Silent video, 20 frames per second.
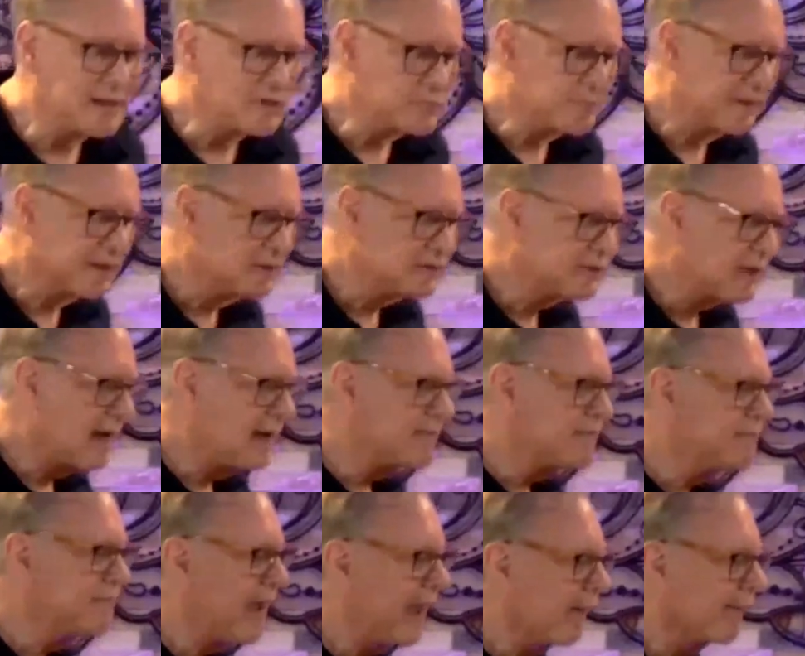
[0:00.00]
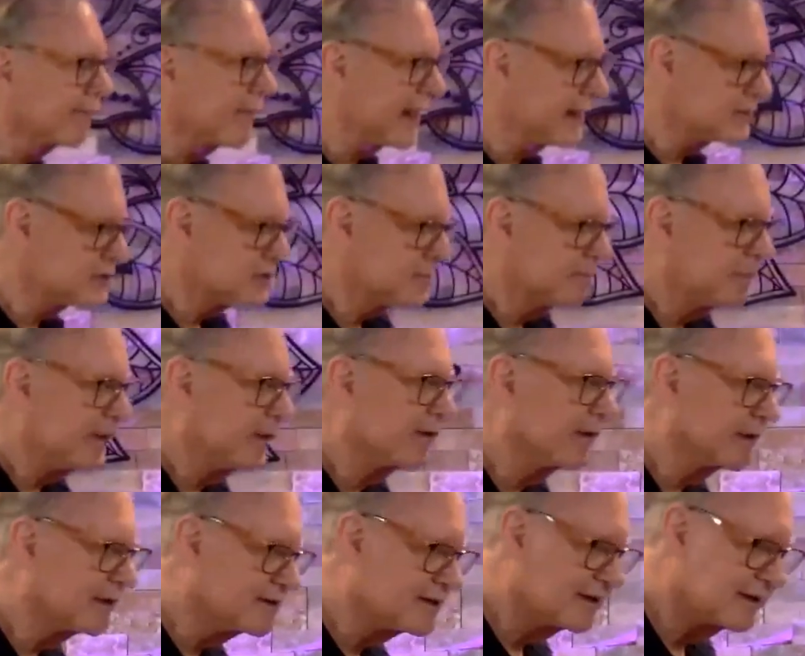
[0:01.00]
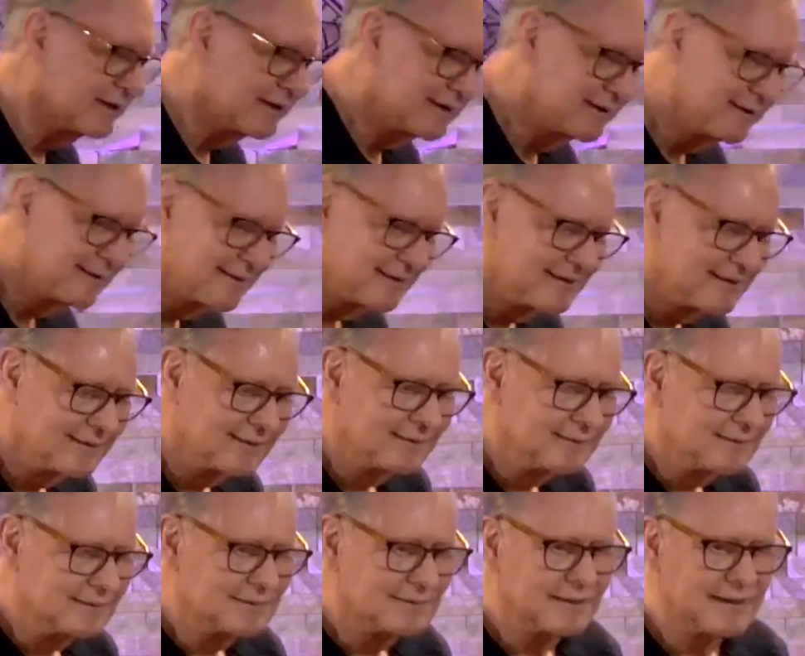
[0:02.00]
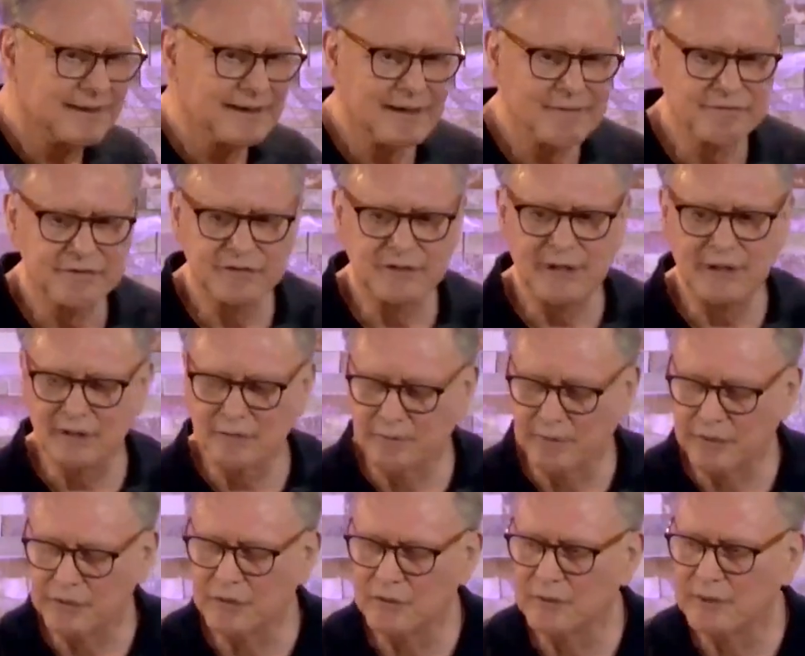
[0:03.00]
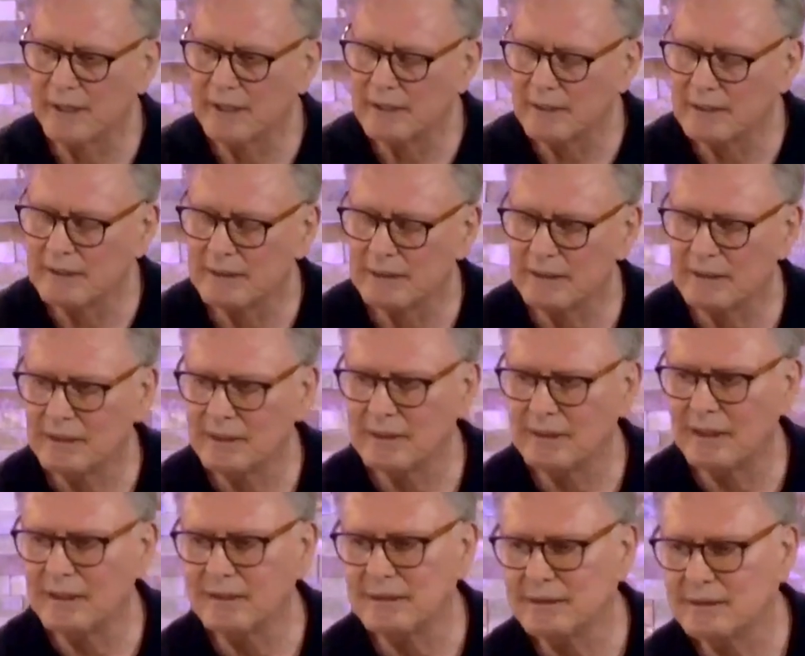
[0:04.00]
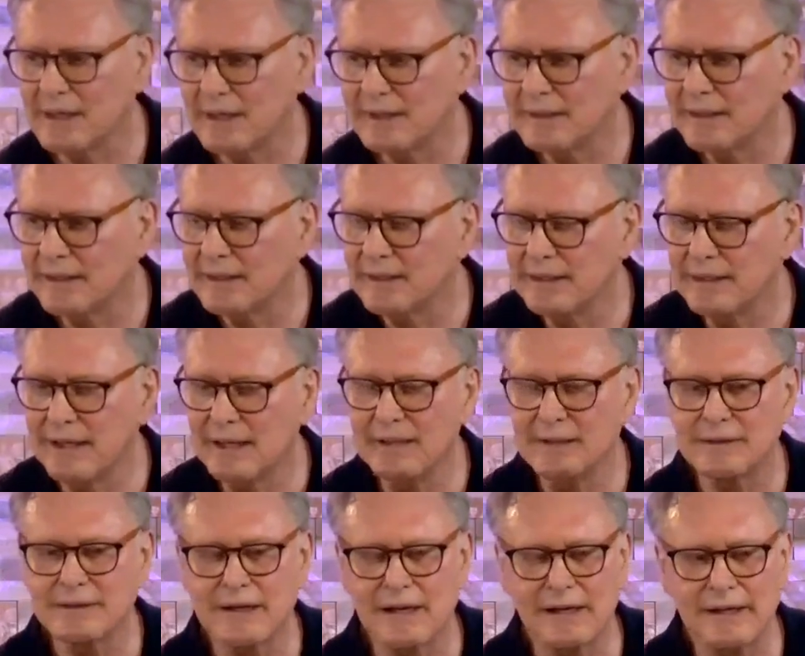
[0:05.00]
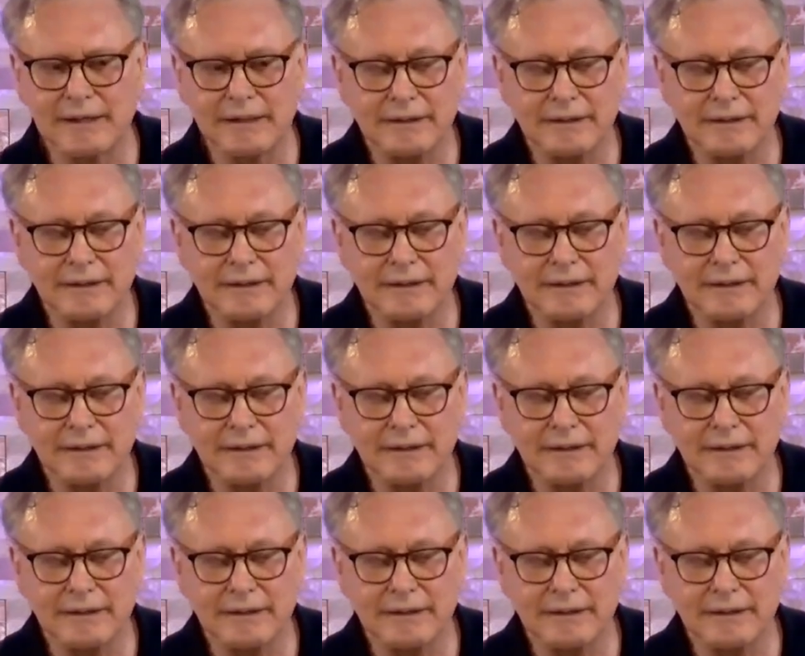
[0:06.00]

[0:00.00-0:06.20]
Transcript: because I found that spirit. And I've shared with you in 89, 88 that I